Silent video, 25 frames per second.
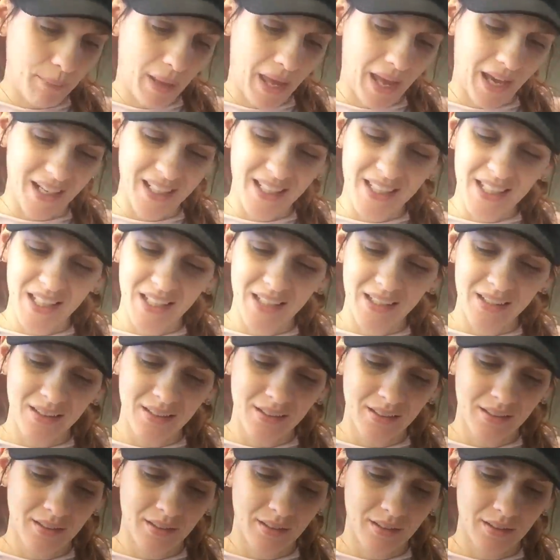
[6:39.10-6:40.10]
pectin,
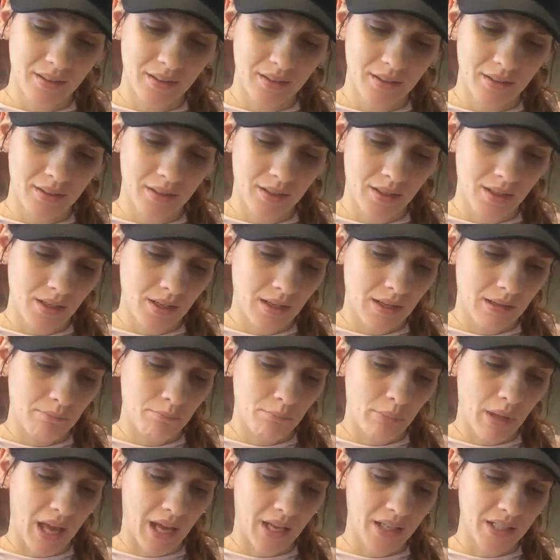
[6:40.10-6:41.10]

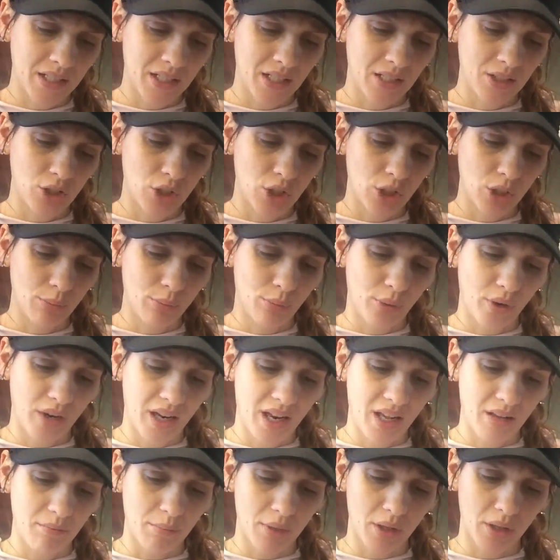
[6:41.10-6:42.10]
pectin two point
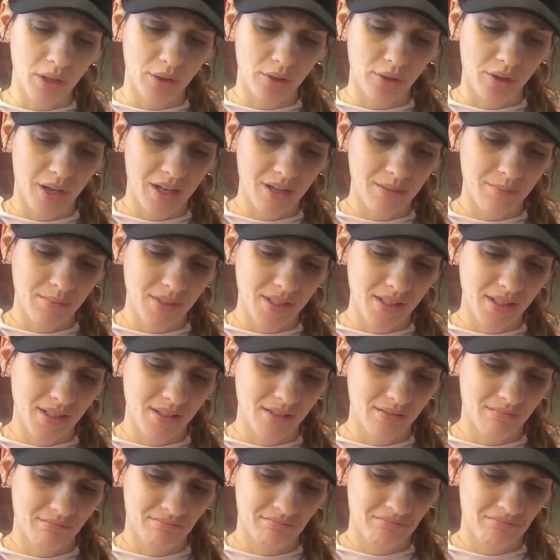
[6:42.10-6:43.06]
eight milligrams.